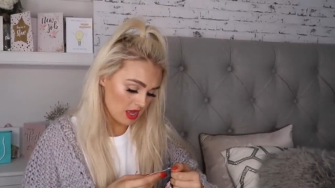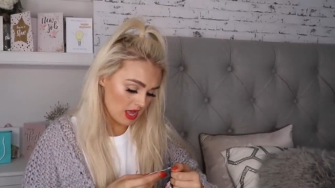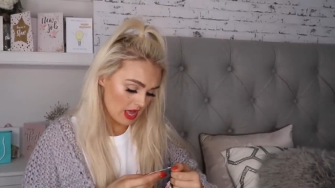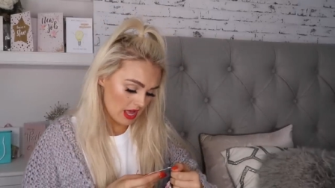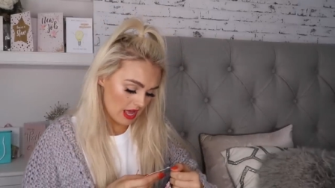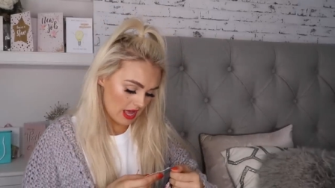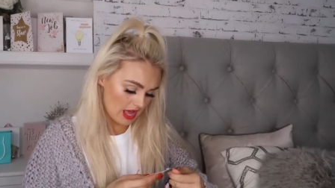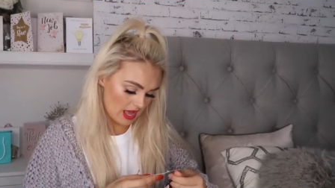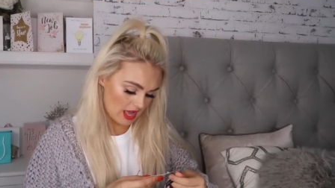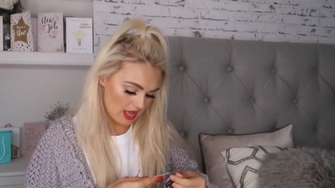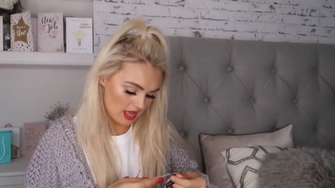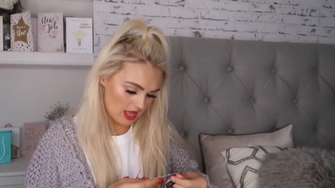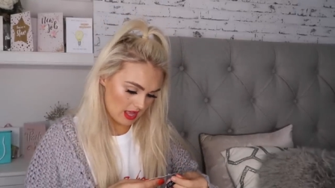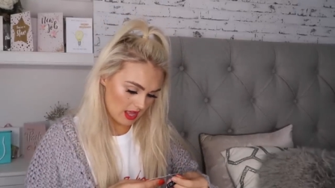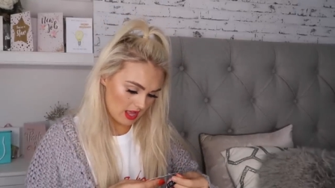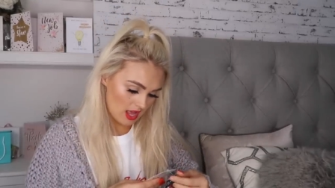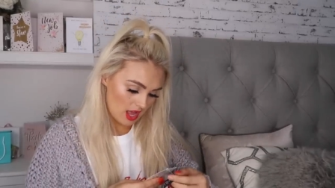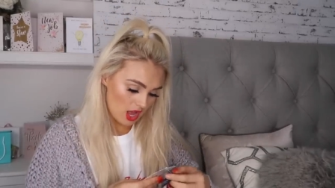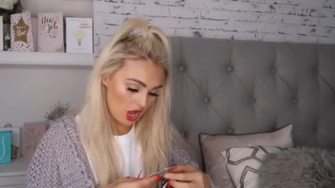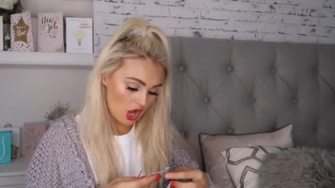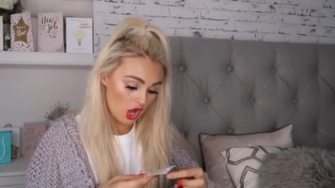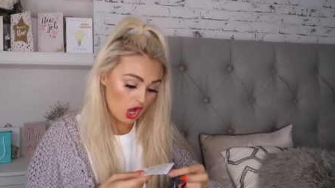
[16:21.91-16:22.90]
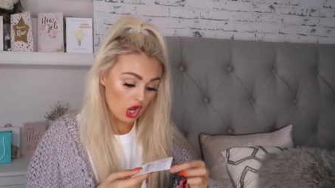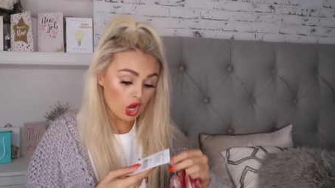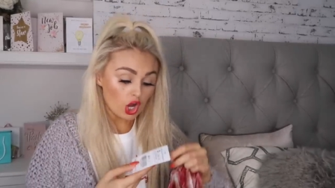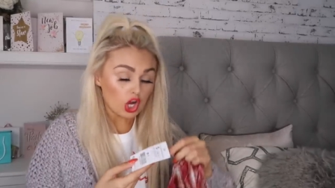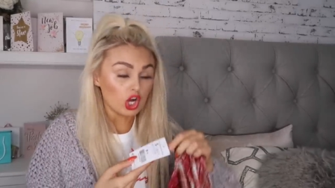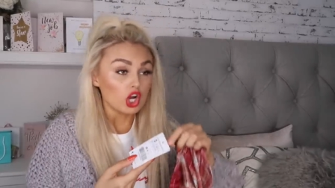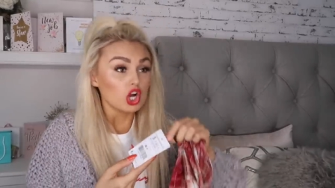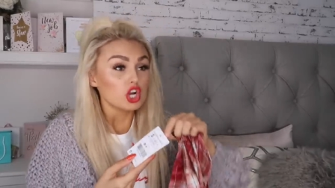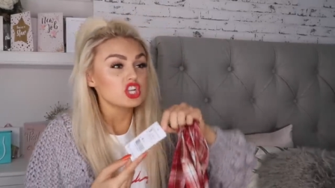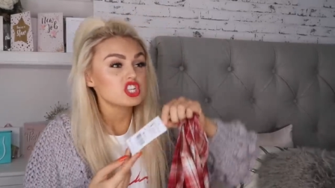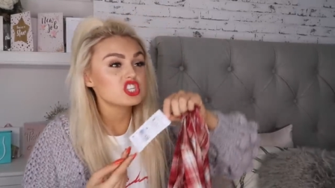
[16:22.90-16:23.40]
Yeah, don't wear your tights
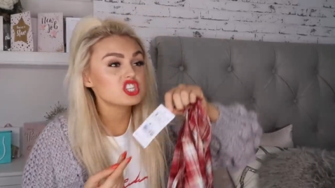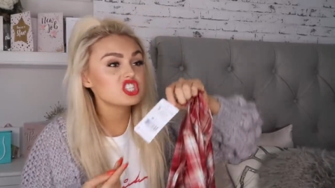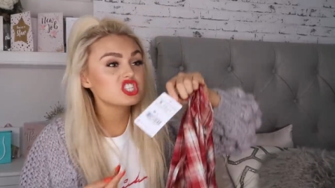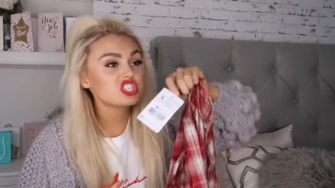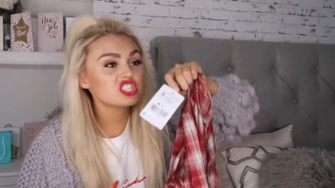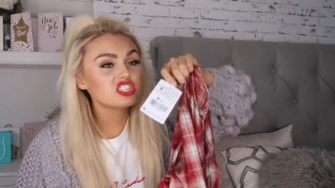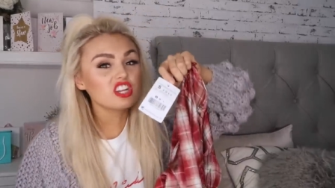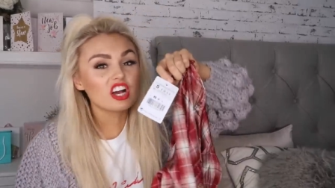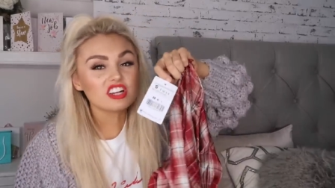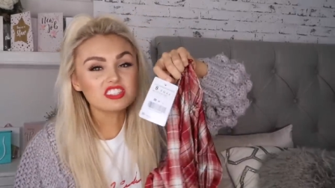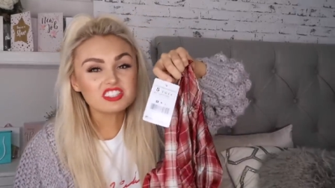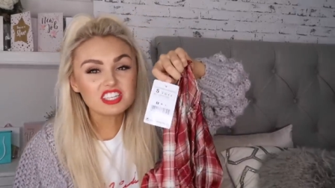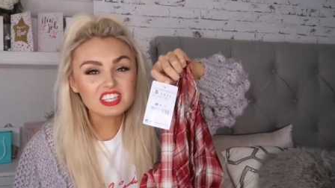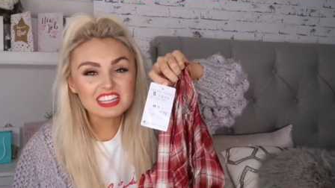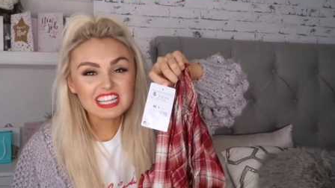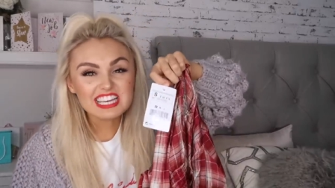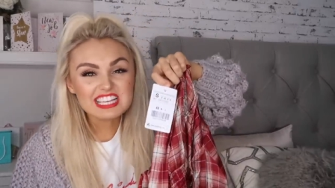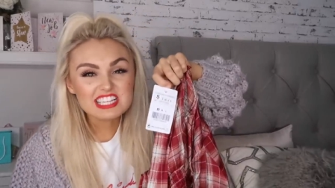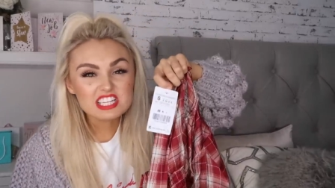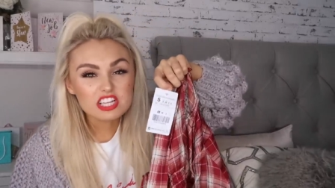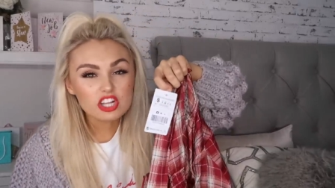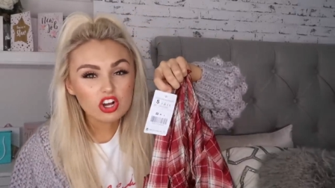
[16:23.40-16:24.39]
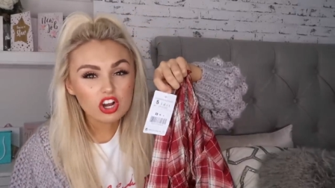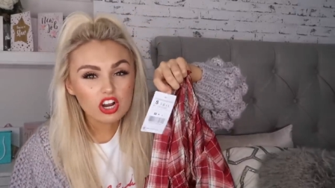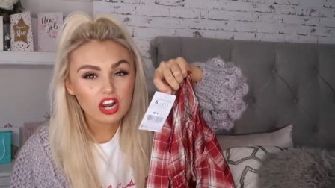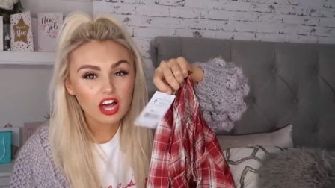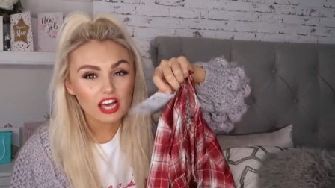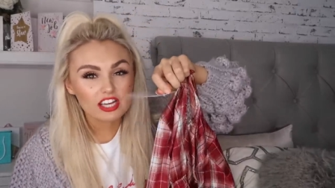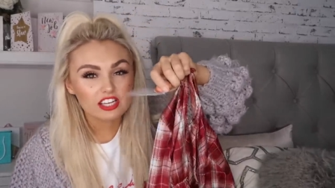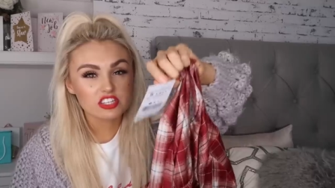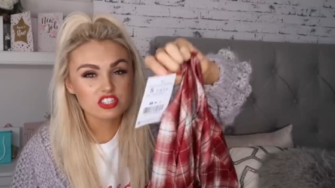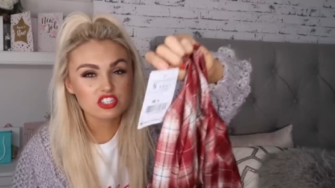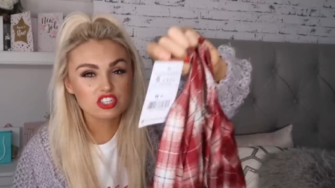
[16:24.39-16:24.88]
on your chest. Doesn't just, this just look
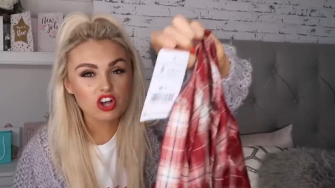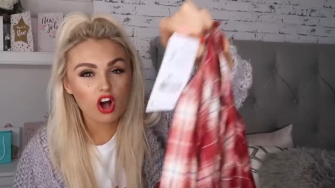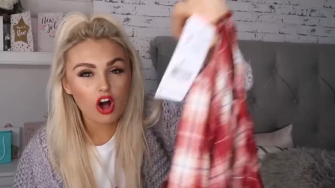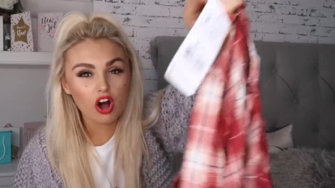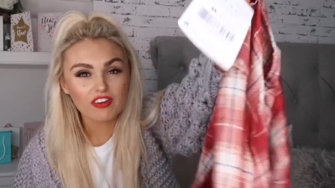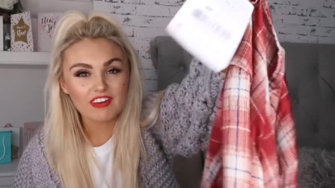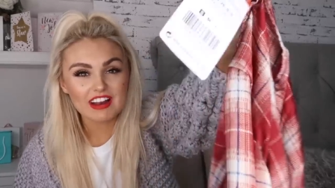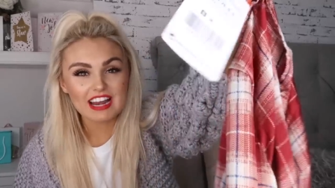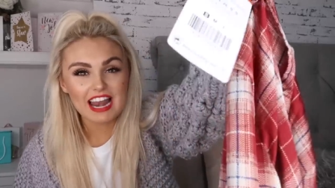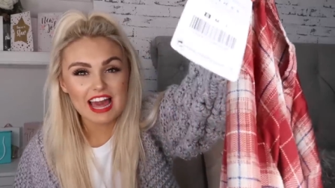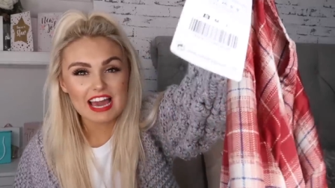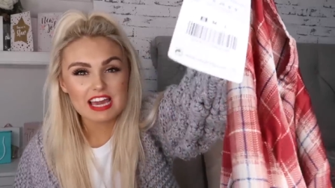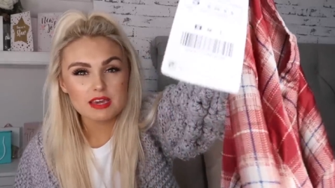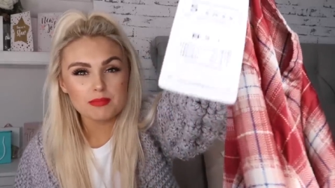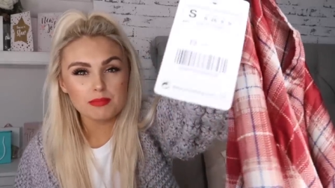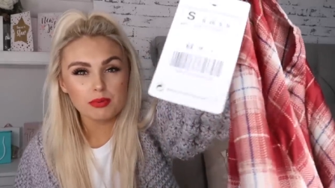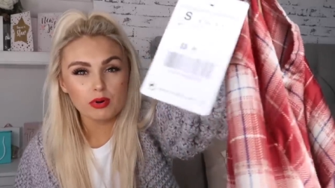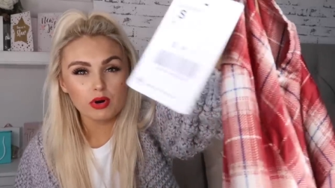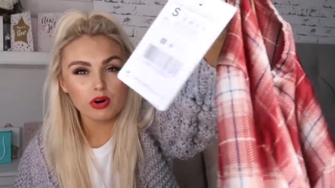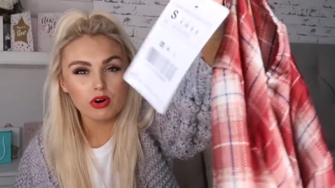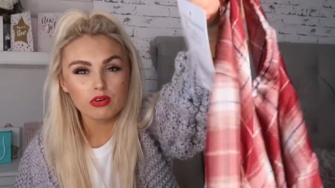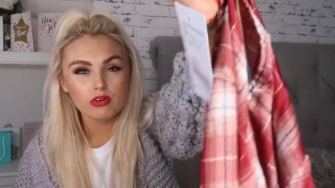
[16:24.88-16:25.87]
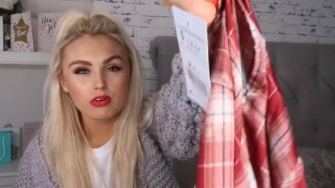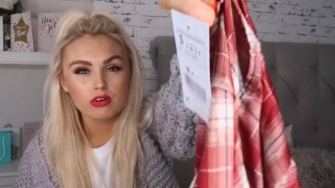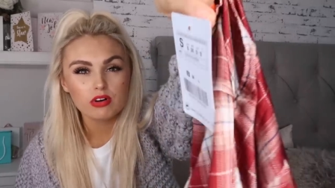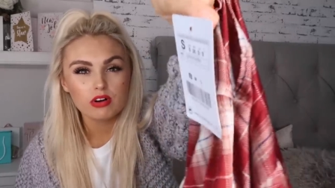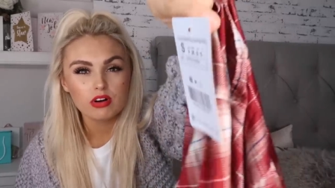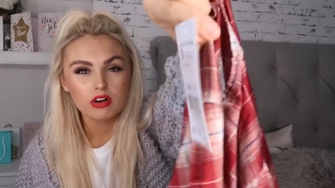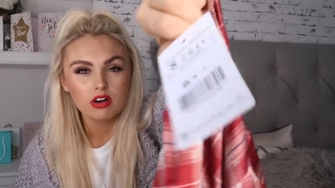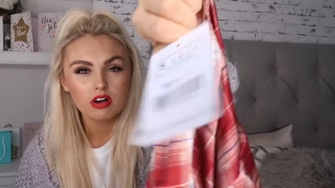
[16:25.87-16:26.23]
like a Zara label?